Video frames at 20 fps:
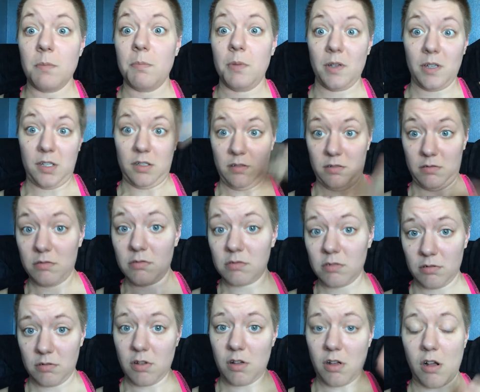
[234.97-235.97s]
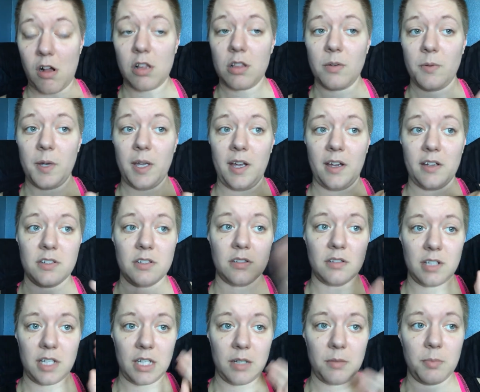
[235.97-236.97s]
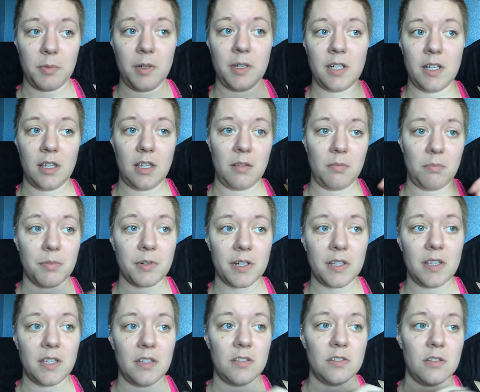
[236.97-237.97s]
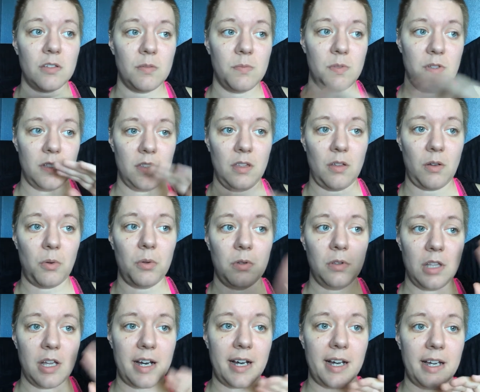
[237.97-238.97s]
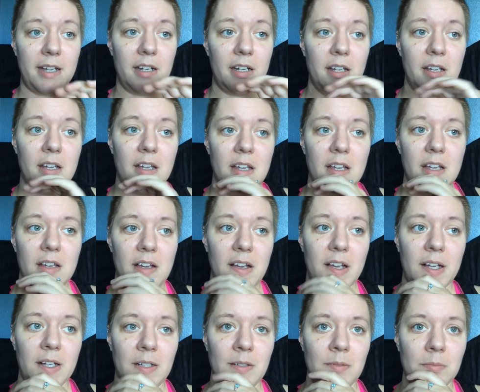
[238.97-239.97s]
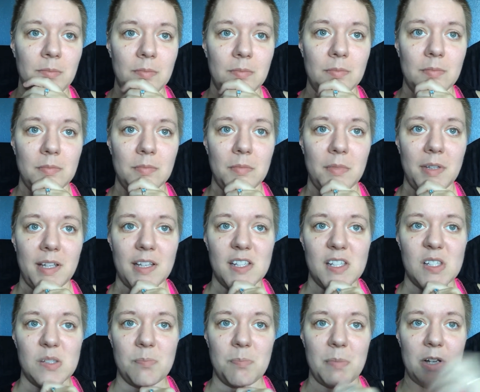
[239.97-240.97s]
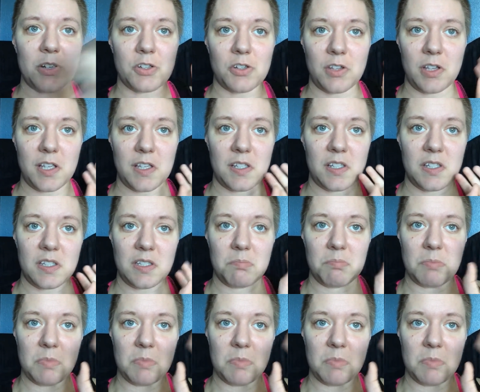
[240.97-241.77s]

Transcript: put all the way under, like breathing tubes and the whole lot. Like specialist